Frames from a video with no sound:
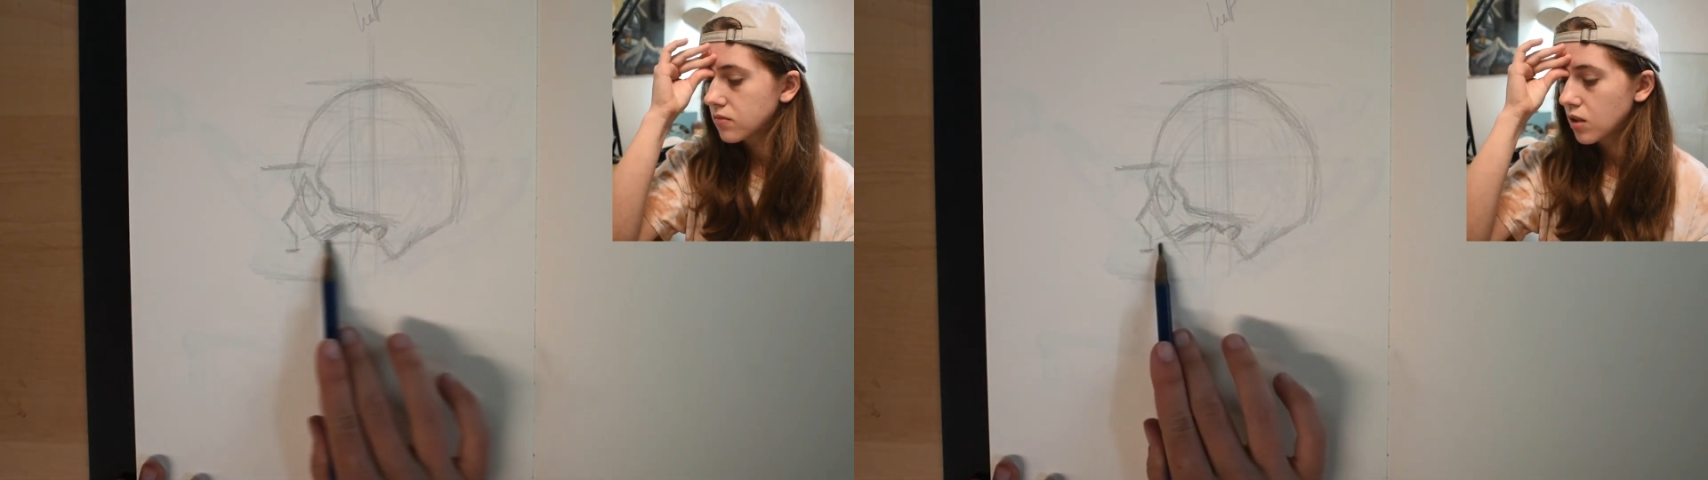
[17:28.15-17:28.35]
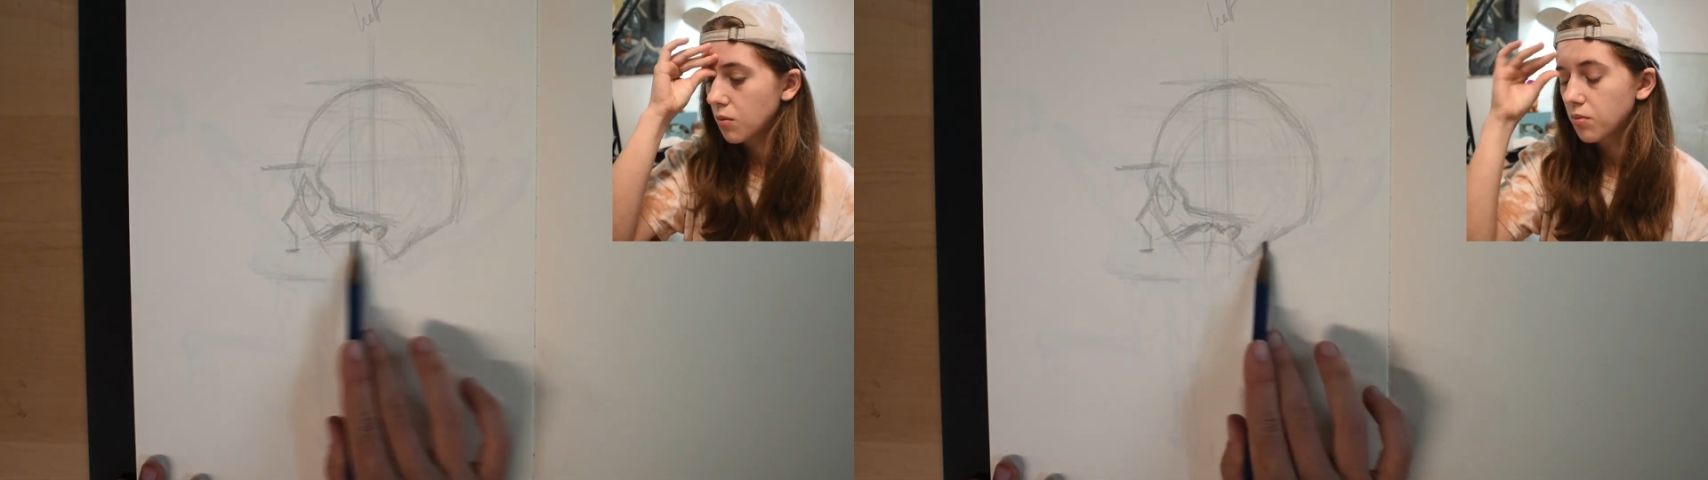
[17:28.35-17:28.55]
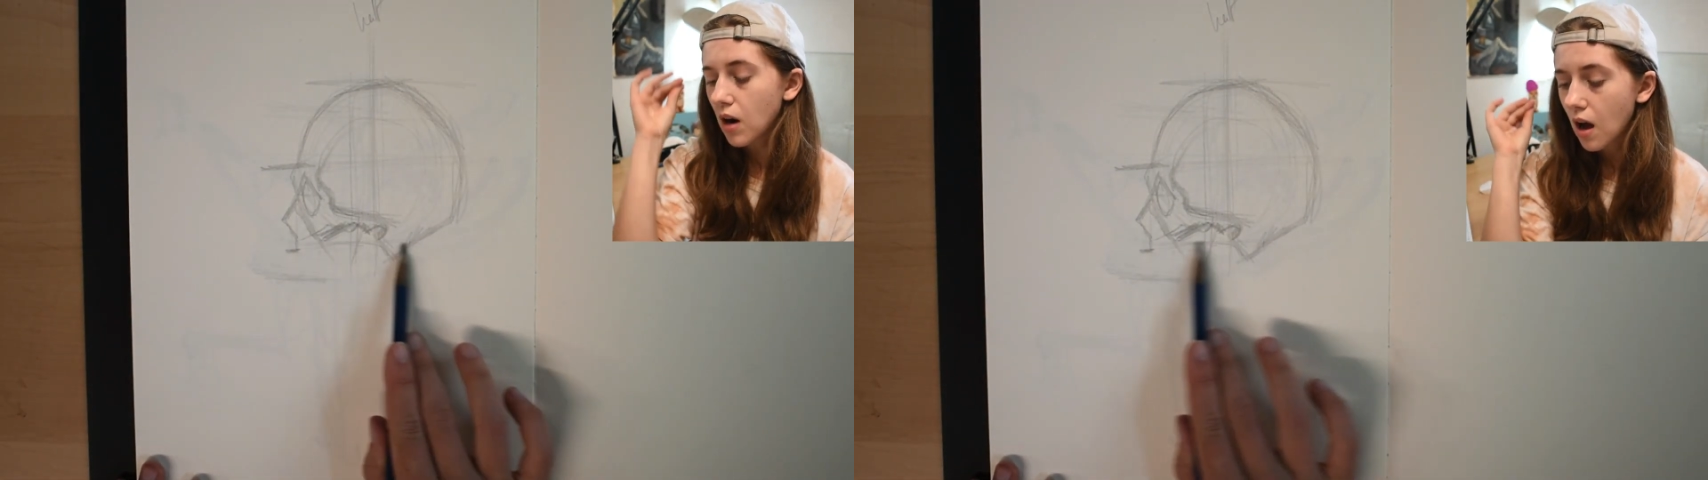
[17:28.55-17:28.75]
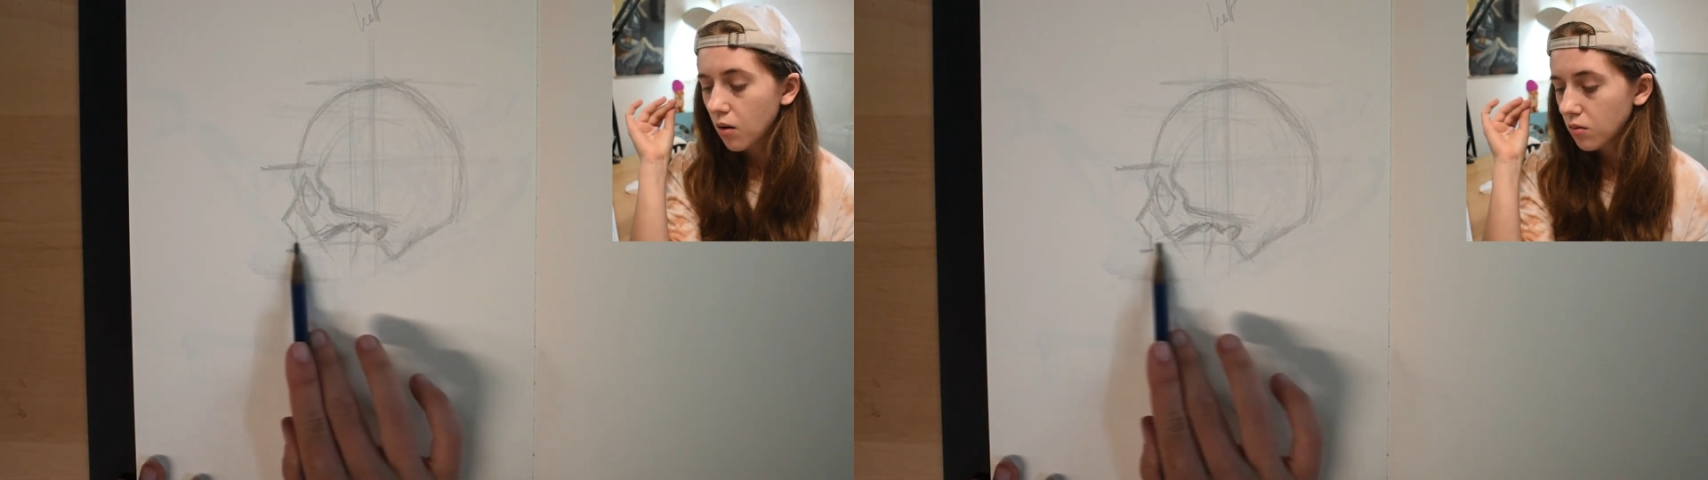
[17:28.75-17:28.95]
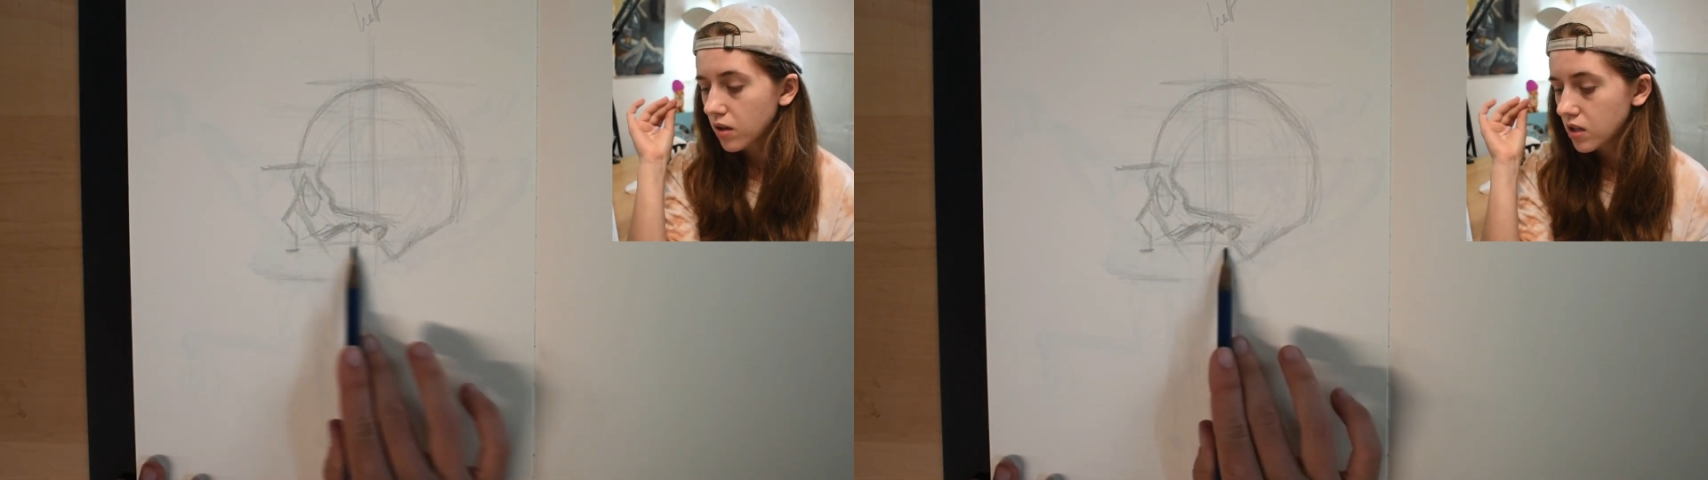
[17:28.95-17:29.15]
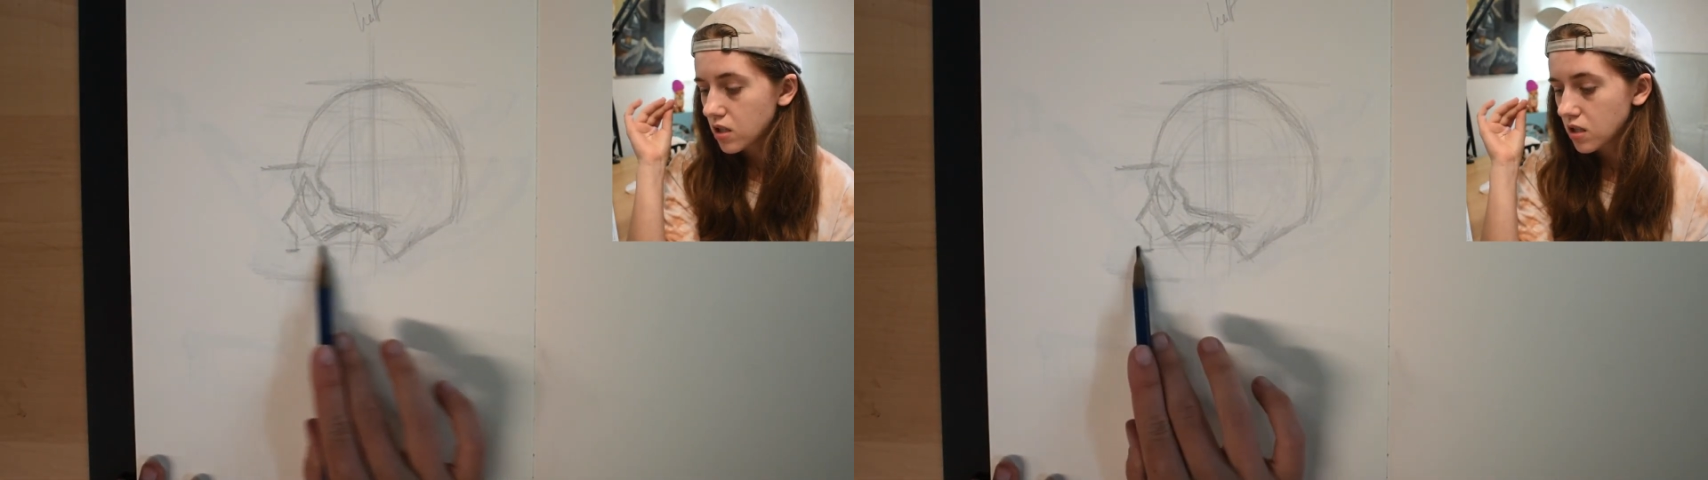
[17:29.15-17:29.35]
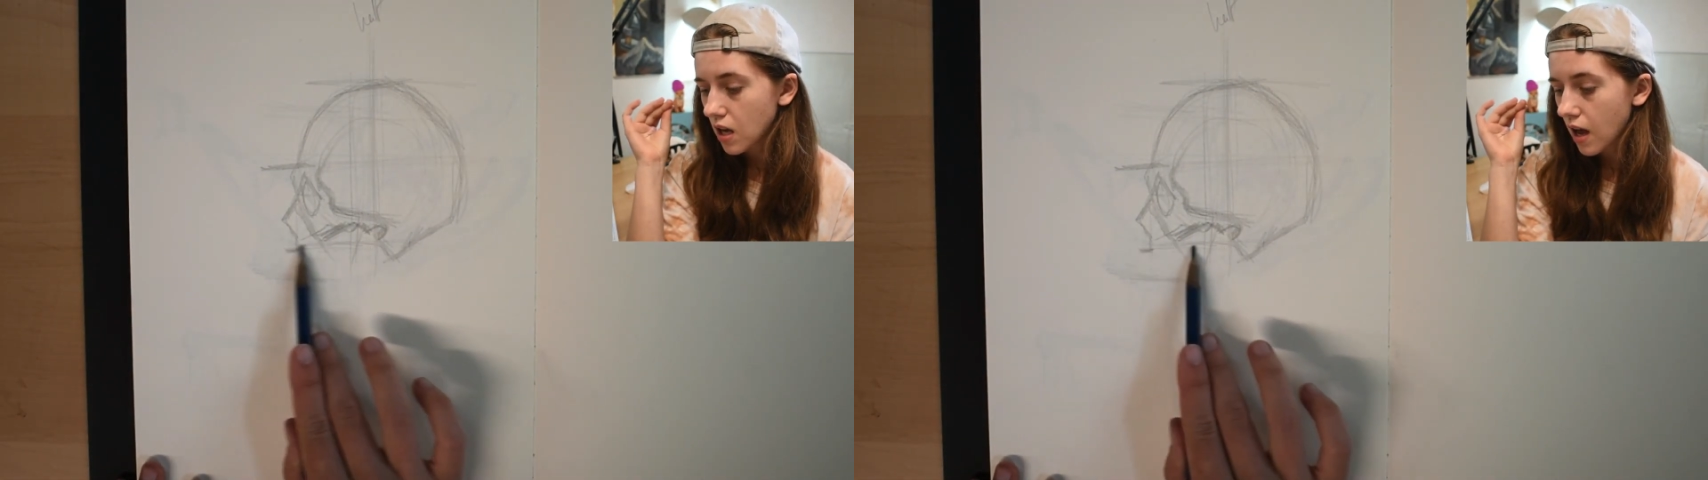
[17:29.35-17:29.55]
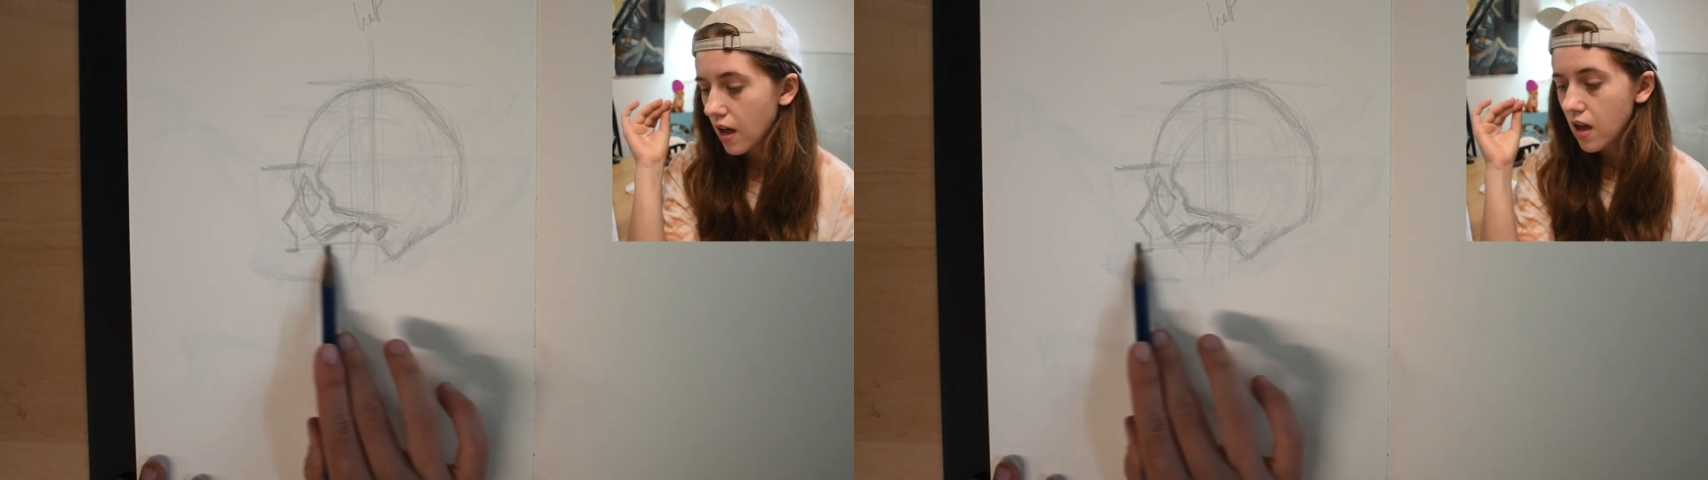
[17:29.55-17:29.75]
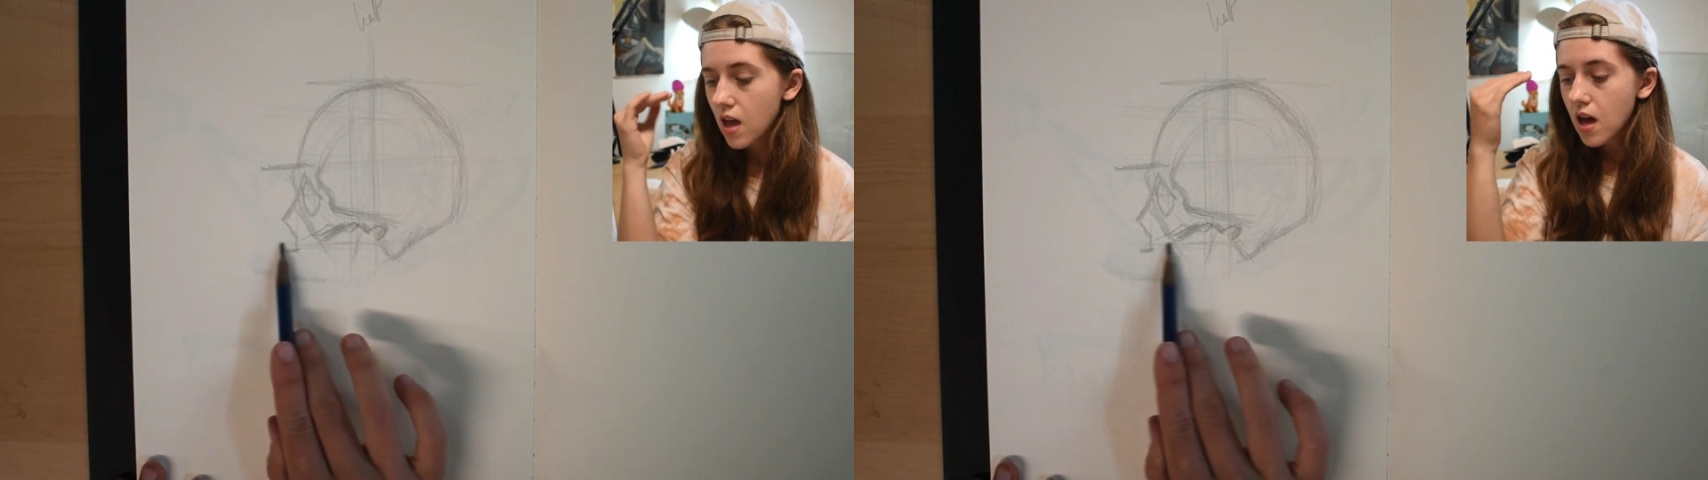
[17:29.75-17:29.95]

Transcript: your brow ridge is at.